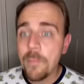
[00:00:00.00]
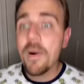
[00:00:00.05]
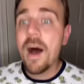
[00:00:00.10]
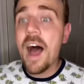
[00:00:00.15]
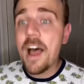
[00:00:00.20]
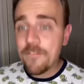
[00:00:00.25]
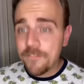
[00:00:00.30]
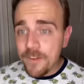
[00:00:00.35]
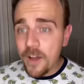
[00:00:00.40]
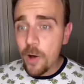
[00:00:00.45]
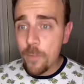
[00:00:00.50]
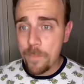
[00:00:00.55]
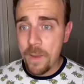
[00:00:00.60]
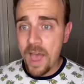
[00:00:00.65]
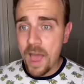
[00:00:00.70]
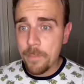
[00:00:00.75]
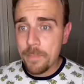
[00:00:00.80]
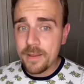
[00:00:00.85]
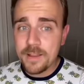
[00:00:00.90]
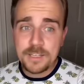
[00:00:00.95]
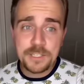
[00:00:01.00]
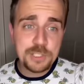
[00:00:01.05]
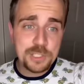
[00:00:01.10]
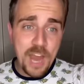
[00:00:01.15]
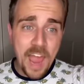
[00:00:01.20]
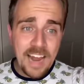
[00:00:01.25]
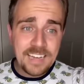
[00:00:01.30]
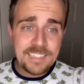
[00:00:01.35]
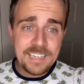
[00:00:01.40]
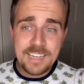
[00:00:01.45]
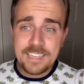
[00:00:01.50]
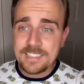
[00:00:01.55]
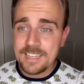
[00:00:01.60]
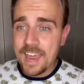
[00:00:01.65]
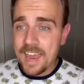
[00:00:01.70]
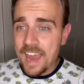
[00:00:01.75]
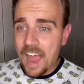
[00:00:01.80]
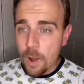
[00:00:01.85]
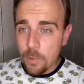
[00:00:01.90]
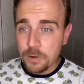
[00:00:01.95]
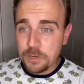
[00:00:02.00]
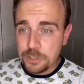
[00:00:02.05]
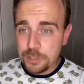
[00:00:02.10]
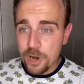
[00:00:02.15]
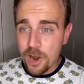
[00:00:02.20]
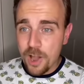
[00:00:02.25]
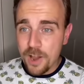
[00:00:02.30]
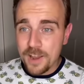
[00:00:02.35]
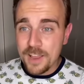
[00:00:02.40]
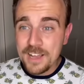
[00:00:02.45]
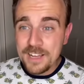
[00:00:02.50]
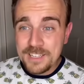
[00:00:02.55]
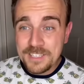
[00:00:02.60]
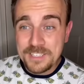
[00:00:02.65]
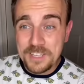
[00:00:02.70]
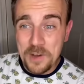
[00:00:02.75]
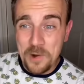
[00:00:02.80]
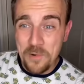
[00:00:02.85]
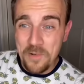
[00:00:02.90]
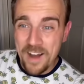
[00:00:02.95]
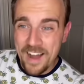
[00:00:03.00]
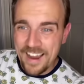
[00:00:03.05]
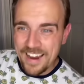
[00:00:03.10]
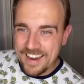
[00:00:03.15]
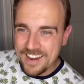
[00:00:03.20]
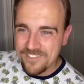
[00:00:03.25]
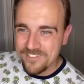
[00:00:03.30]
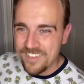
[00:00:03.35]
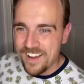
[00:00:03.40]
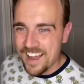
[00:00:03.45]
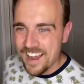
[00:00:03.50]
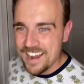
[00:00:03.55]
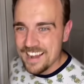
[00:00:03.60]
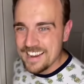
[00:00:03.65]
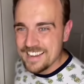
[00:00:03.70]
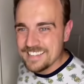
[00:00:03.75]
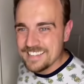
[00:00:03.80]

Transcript: I felt bad because Jackson gets to hang out with Chuck, so I invited